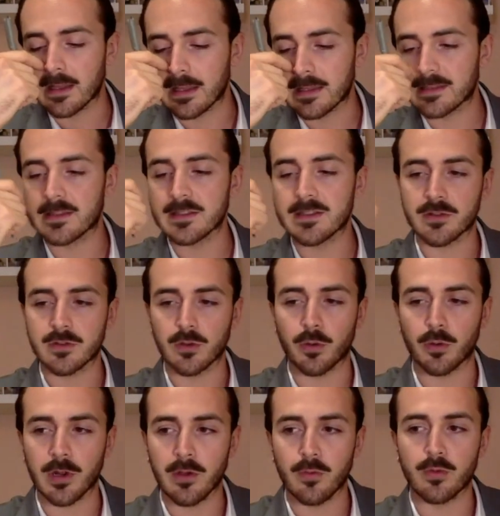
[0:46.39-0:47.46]
It's the
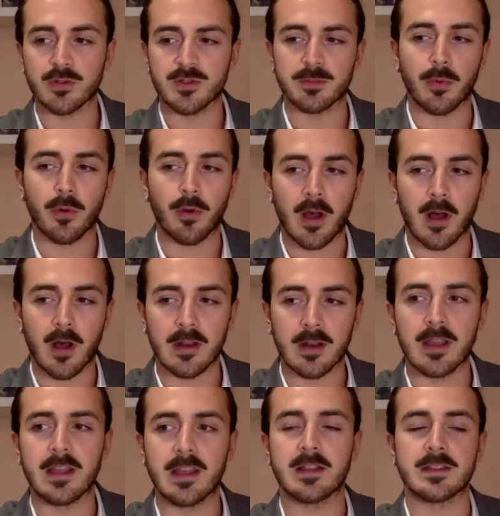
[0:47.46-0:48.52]
story whose morale
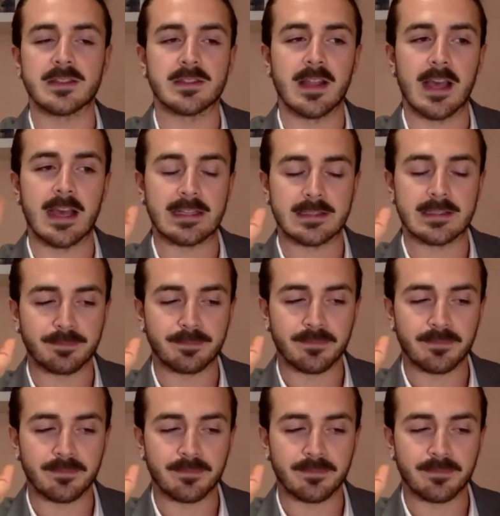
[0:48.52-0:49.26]
is that